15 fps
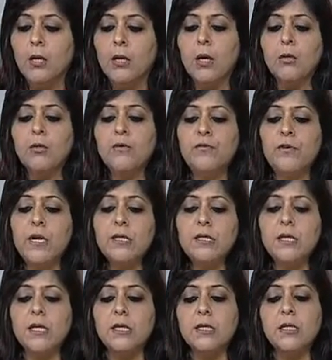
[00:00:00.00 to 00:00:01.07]
Now the
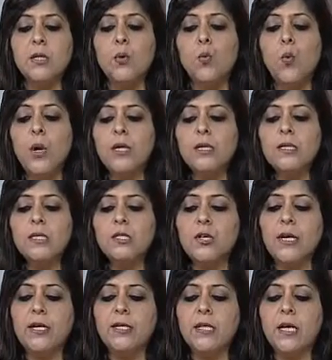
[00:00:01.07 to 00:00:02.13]
first is what is the
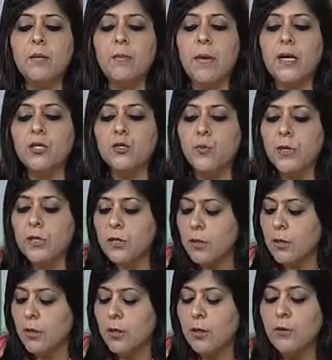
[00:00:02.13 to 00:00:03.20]
strategic
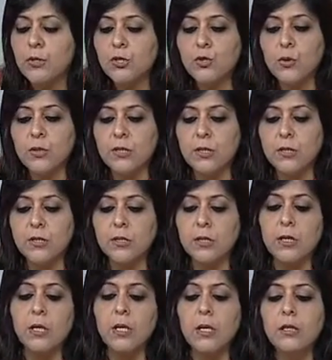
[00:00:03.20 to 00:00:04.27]
management resources?
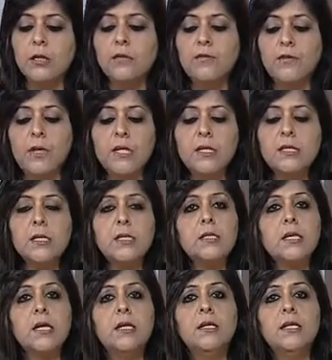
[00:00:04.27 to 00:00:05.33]
The first
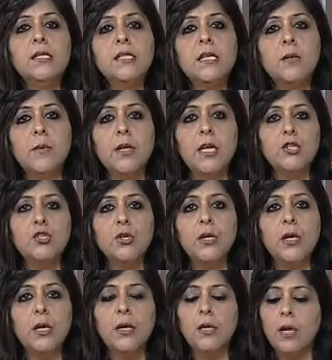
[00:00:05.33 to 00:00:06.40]
is discrimination
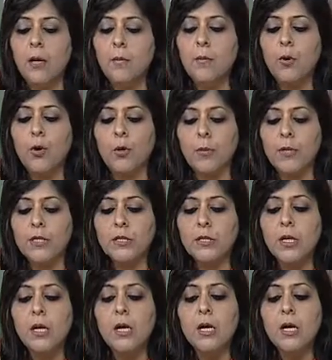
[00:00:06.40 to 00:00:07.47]
in employment.
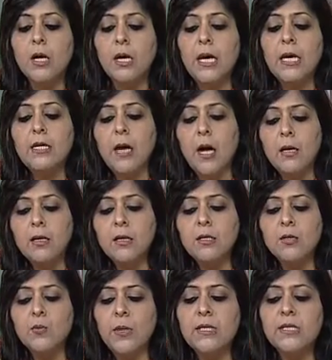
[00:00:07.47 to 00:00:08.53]
It
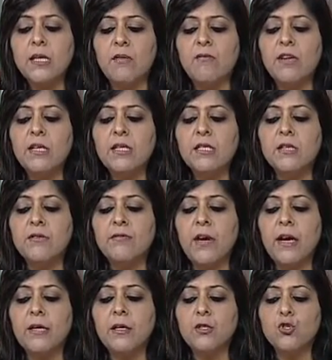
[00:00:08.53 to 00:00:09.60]
occurs when someone is
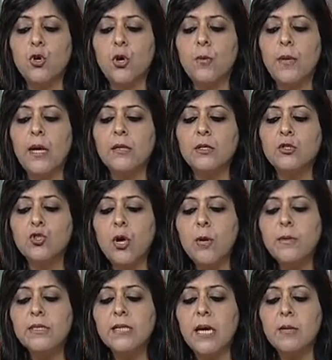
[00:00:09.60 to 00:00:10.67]
defined a job and the
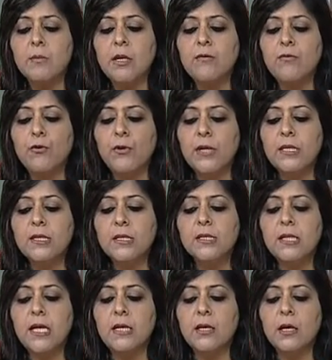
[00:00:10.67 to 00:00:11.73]
job assignment for
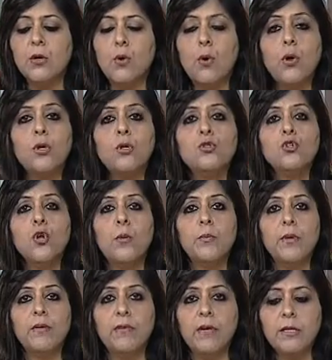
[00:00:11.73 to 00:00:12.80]
reasons that are not job
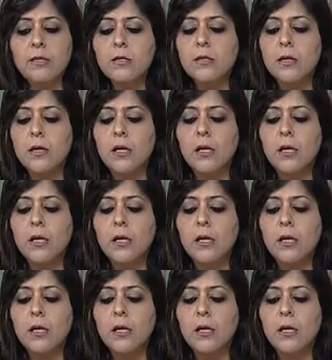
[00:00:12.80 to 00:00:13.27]
prevalent.